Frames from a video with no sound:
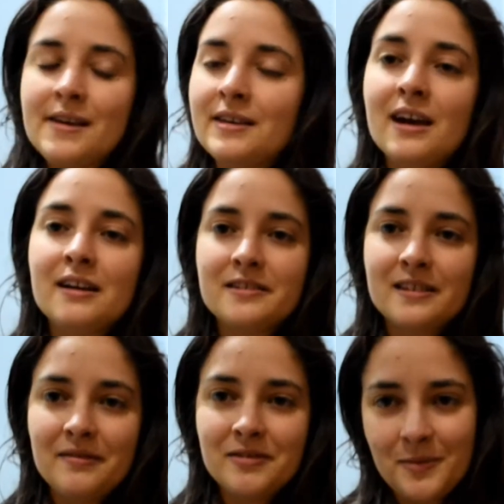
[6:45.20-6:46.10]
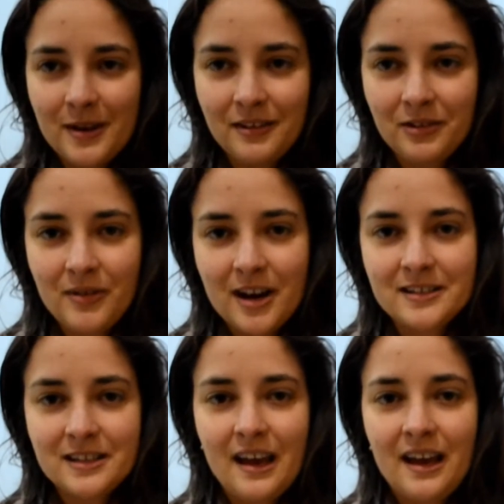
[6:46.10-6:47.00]
yeah, so that was my little
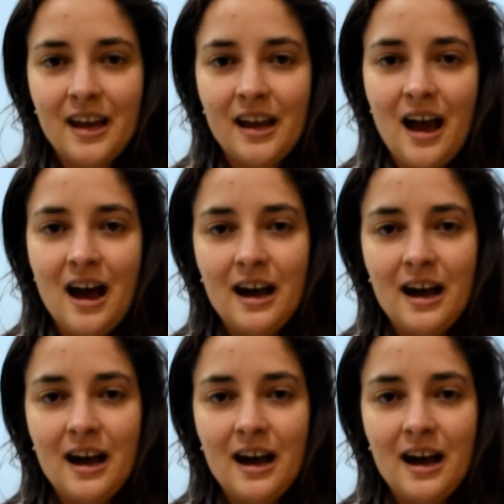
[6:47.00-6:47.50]
rant today.